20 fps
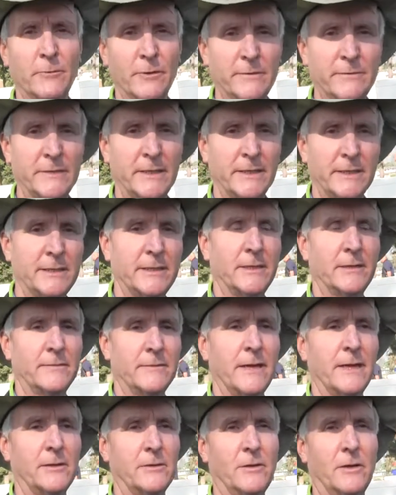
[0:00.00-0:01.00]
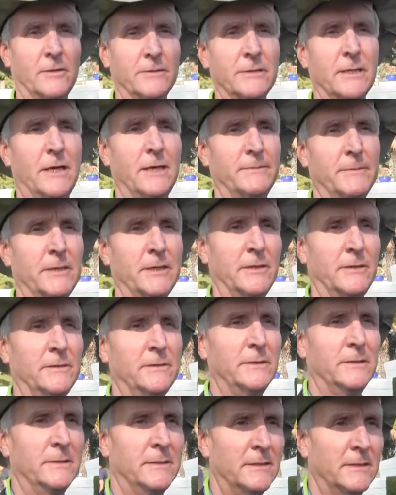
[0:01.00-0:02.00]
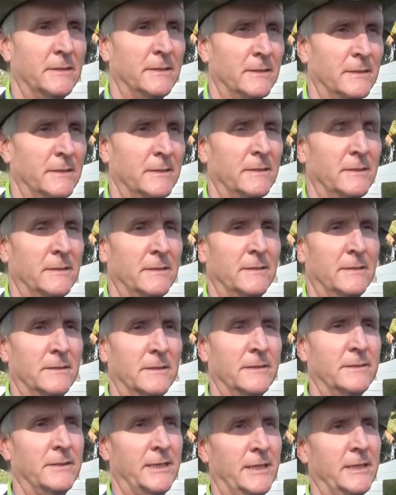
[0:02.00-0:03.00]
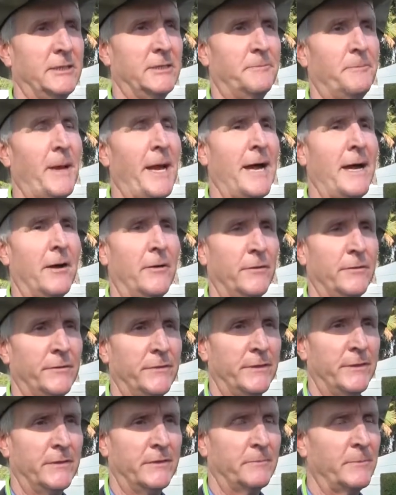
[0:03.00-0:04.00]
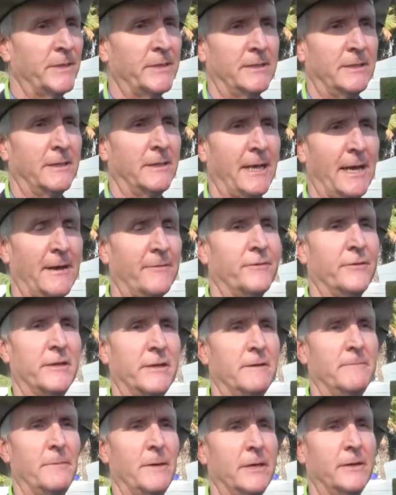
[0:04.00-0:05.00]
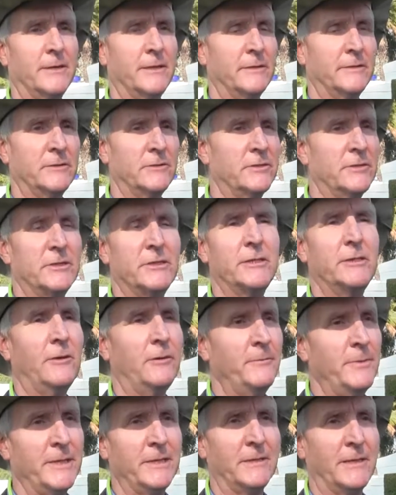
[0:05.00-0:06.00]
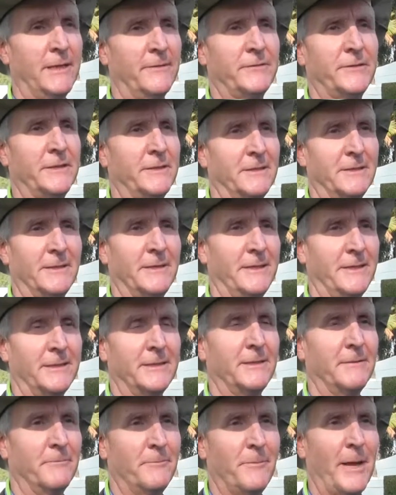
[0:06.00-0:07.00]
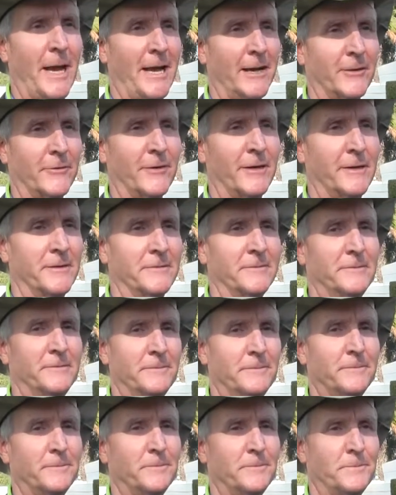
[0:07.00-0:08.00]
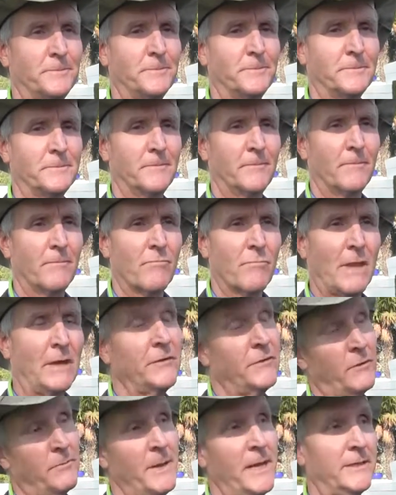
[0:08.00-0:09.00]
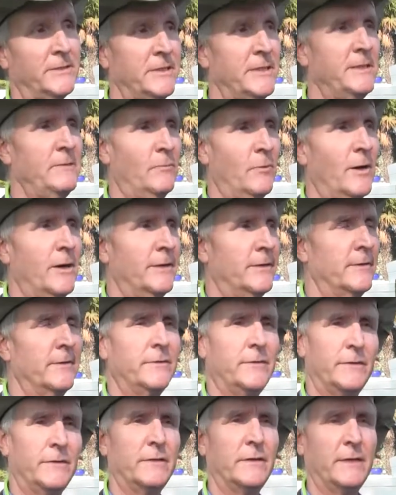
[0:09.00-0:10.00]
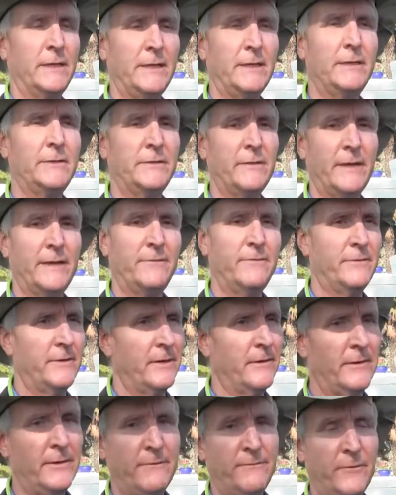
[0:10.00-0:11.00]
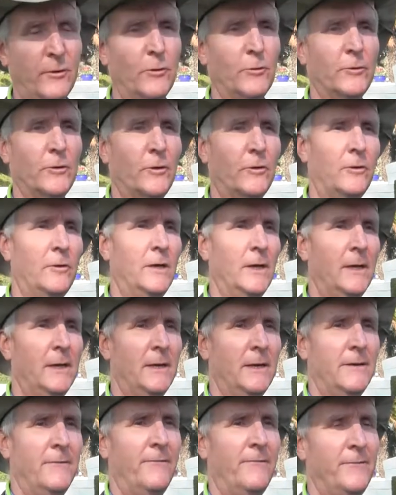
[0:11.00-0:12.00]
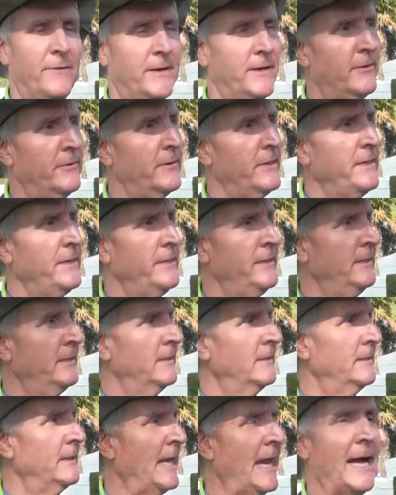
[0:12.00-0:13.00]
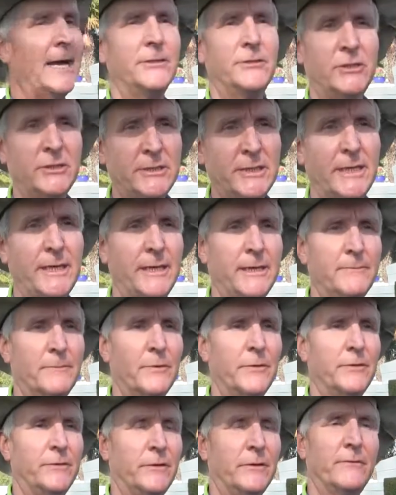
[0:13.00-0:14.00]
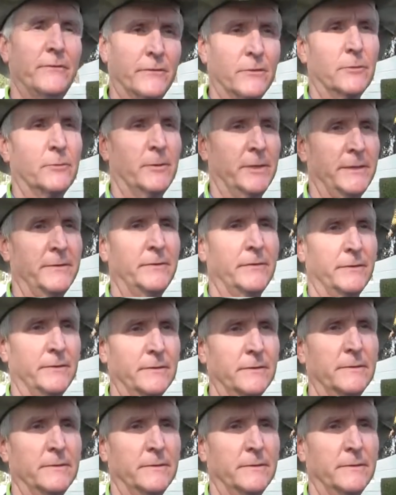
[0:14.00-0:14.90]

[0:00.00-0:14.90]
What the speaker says: would have taken care of that a long time ago. Because they espouse this, but the African Americans are still being left in the background. So Maxine Waters is a very vocal, very agitating person for a reason.